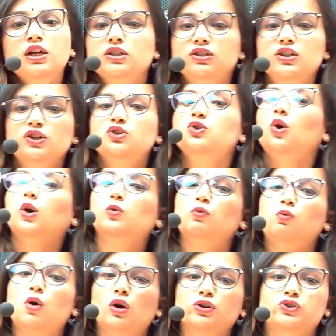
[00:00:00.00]
did not
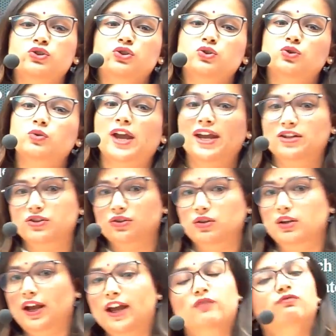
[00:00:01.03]
want to end her
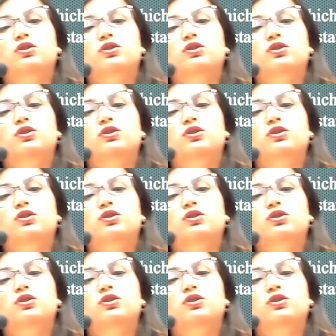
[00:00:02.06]
life,